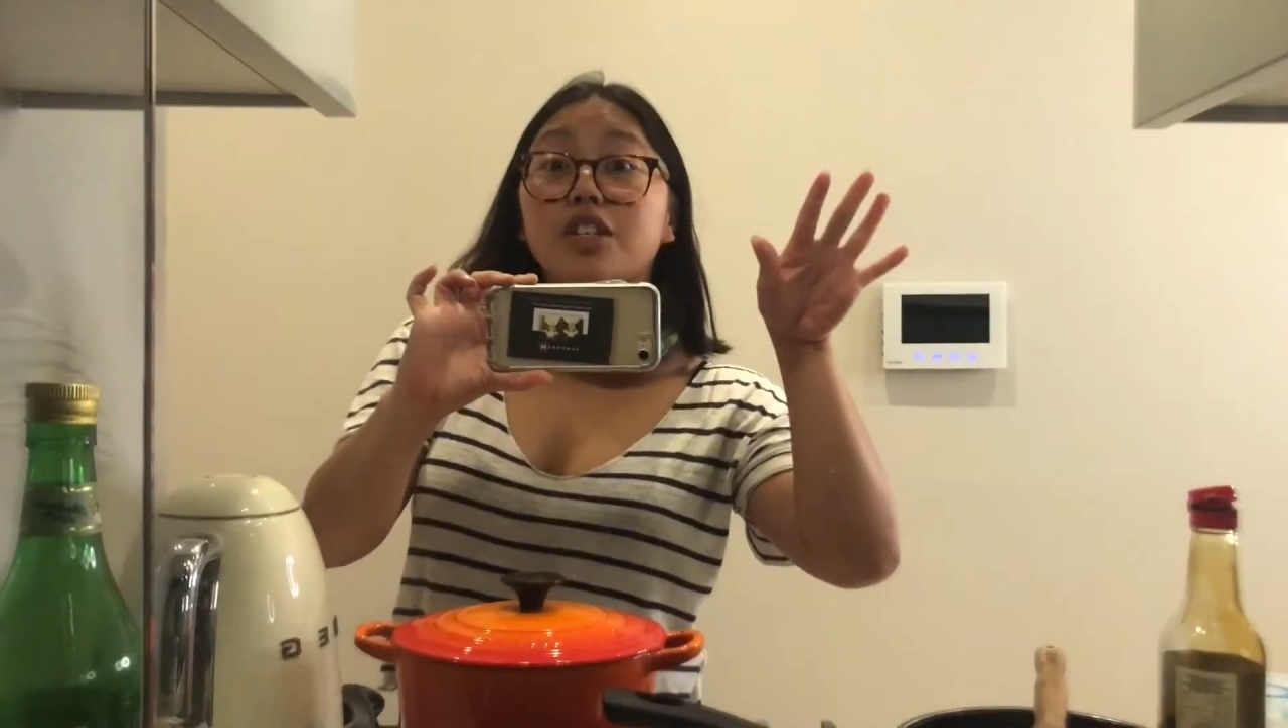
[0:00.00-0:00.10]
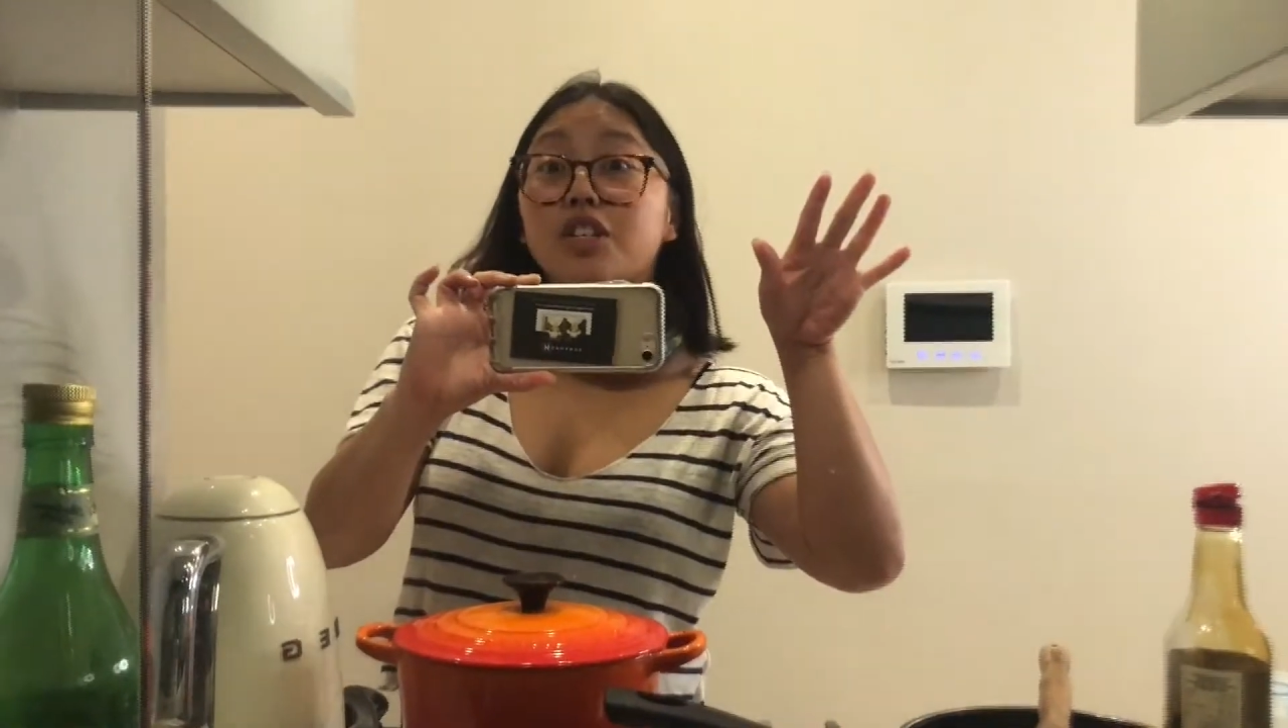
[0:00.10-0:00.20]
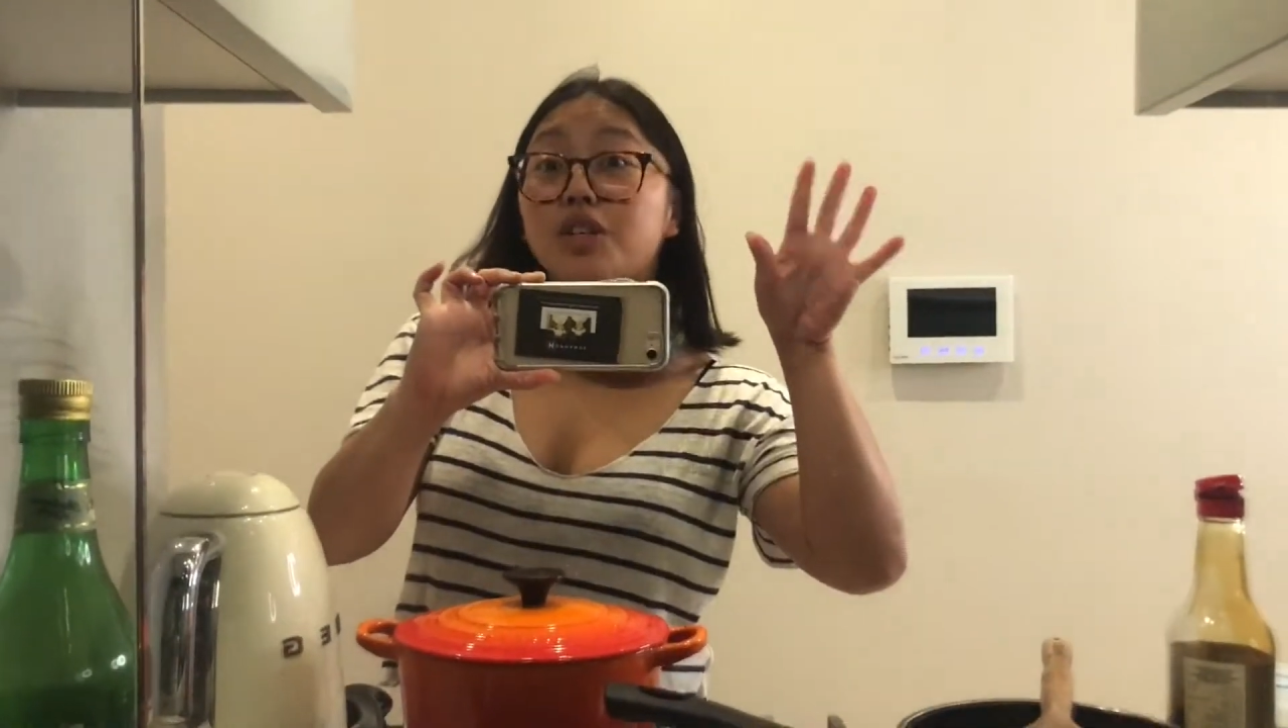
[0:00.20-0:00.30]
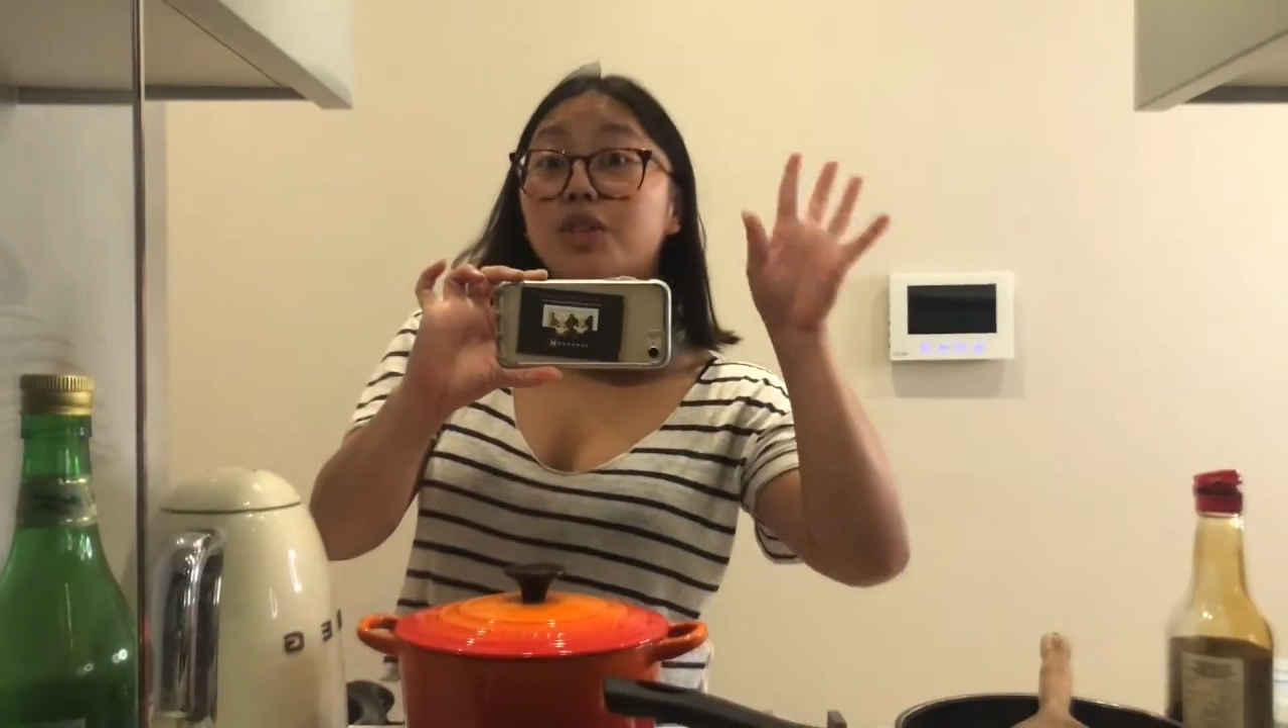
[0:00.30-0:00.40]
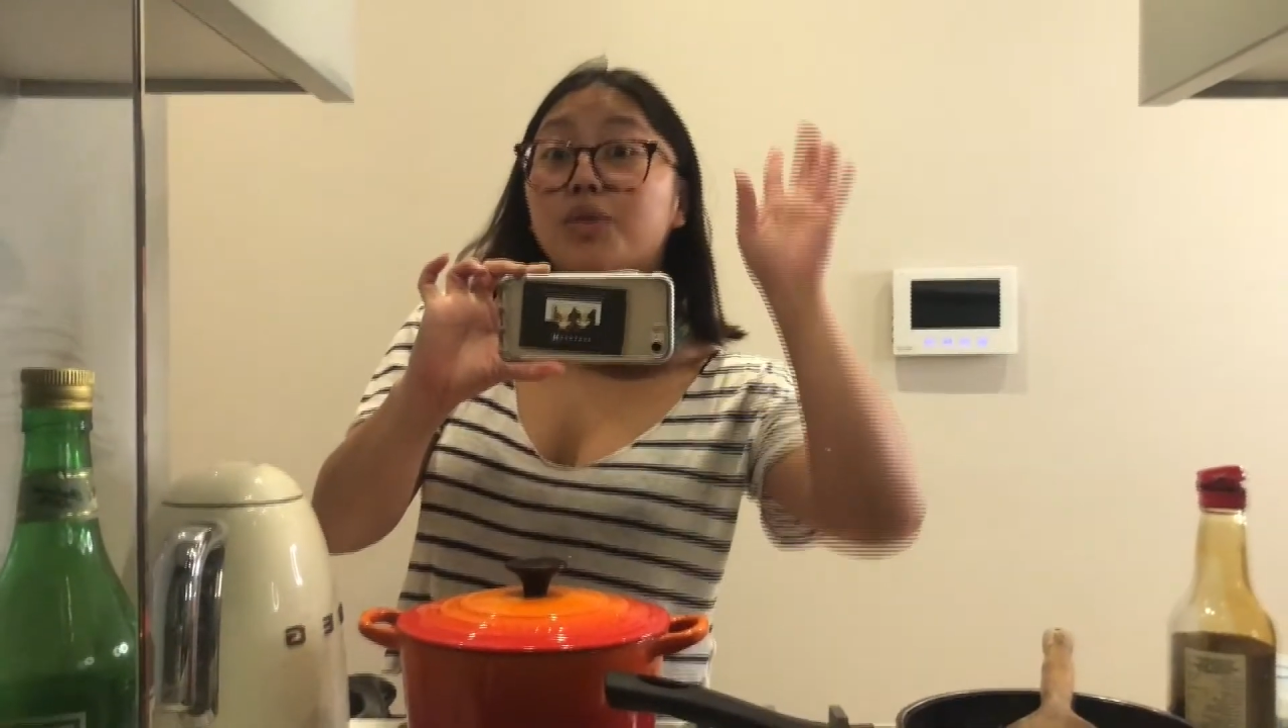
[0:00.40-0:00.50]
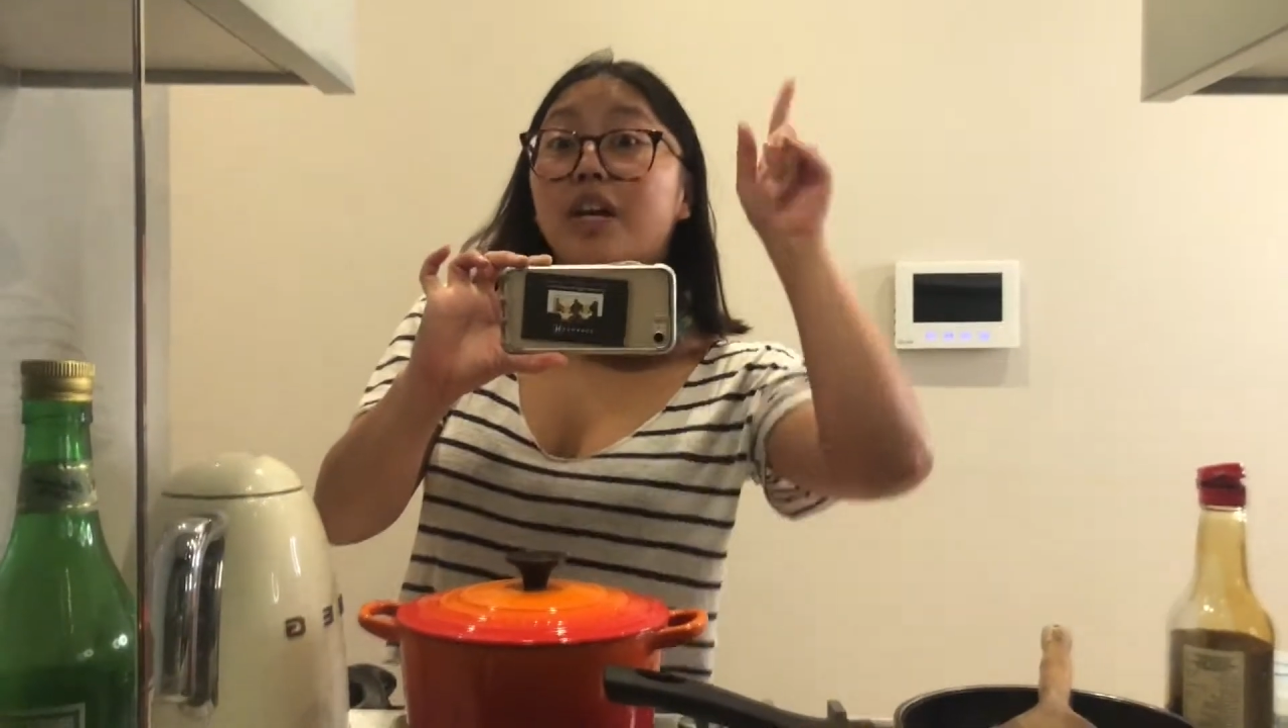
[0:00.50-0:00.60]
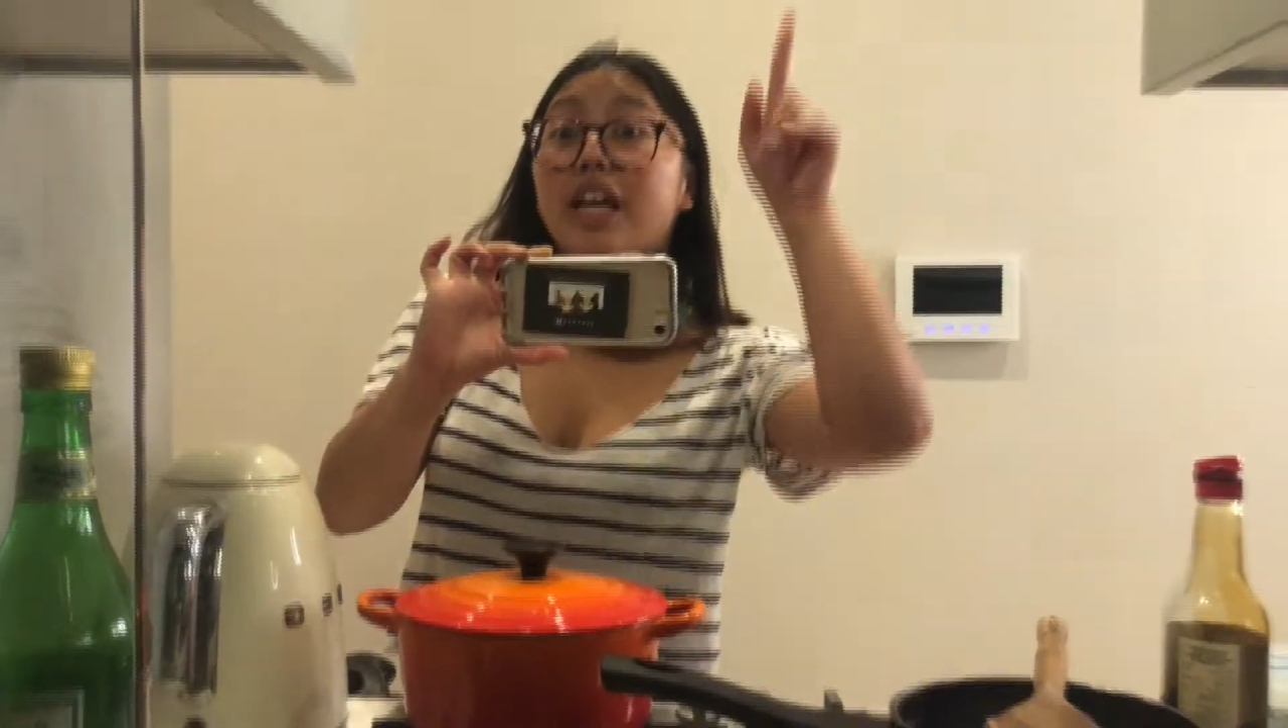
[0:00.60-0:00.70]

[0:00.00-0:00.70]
you